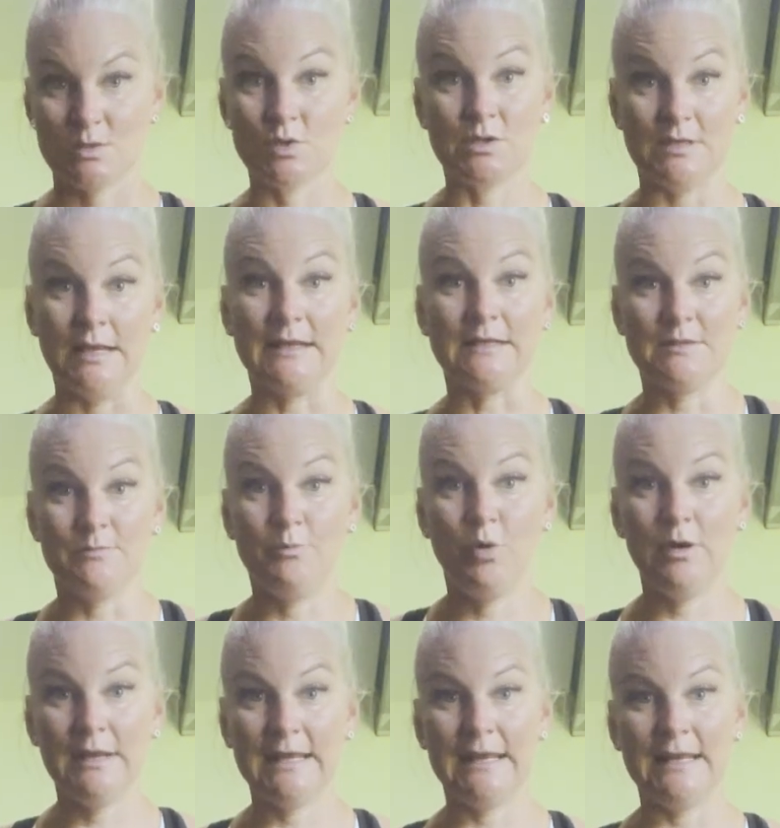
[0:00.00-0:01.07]
like
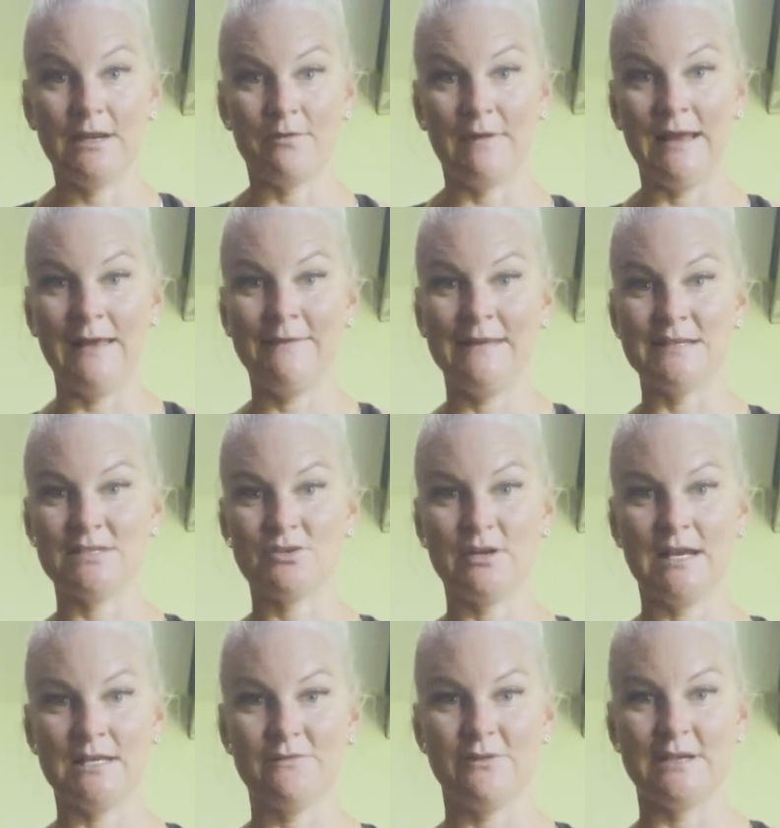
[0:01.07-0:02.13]
pulling in around these
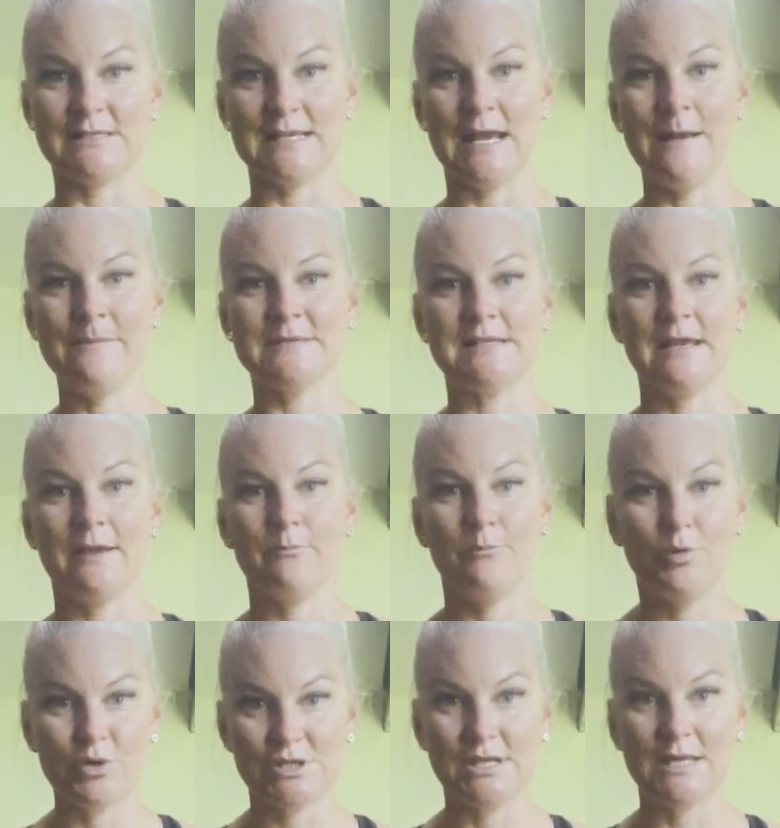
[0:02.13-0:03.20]
transverse abs,
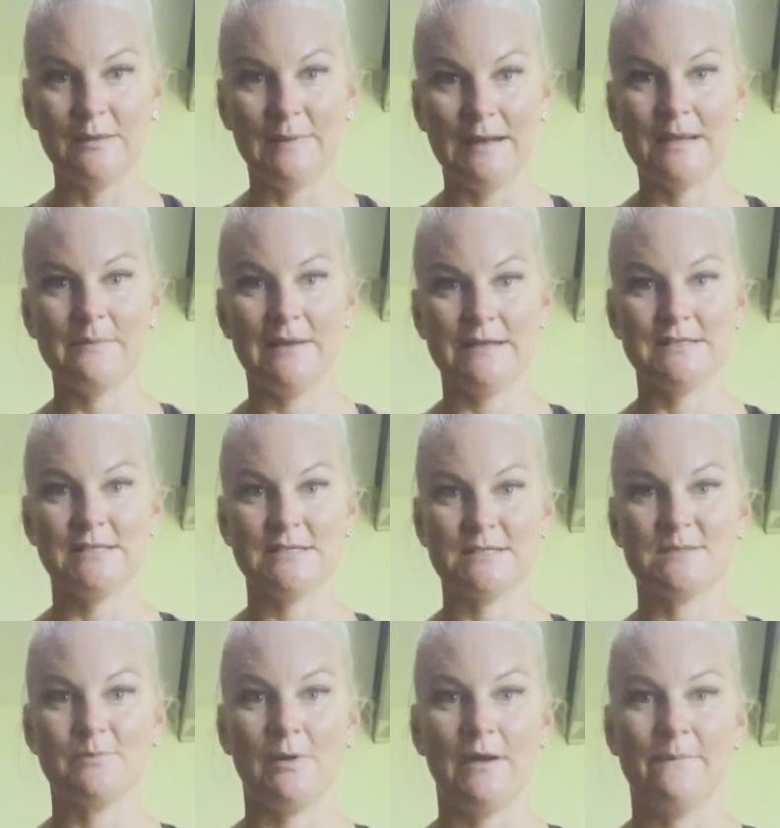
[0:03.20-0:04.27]
pushing your belly button to your
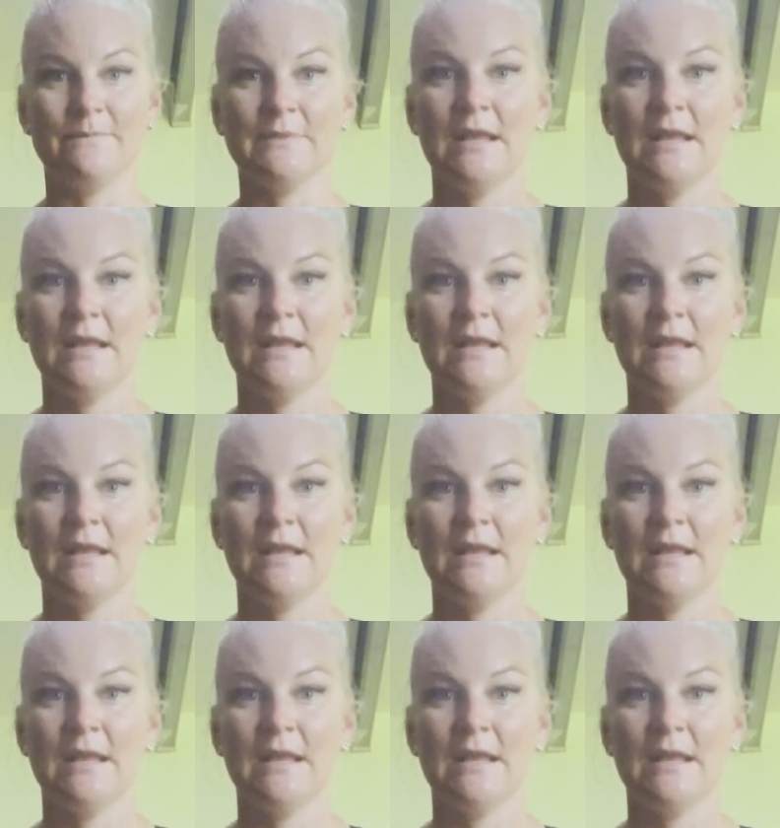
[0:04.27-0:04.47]
spine.